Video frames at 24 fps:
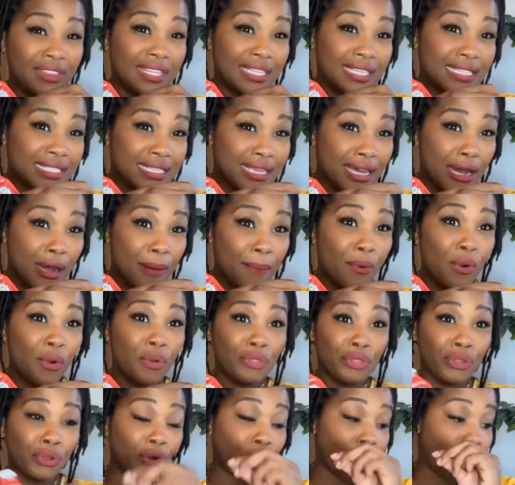this up on
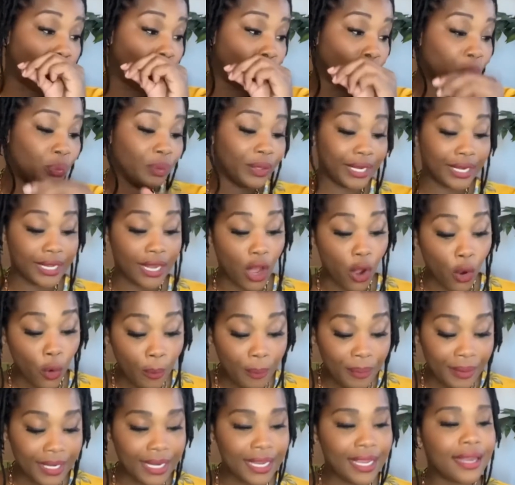their own and
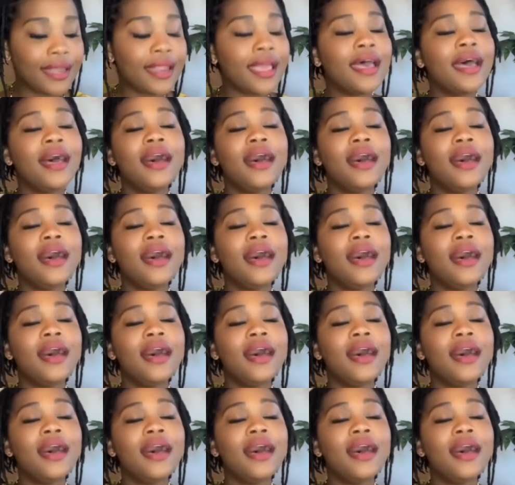open it?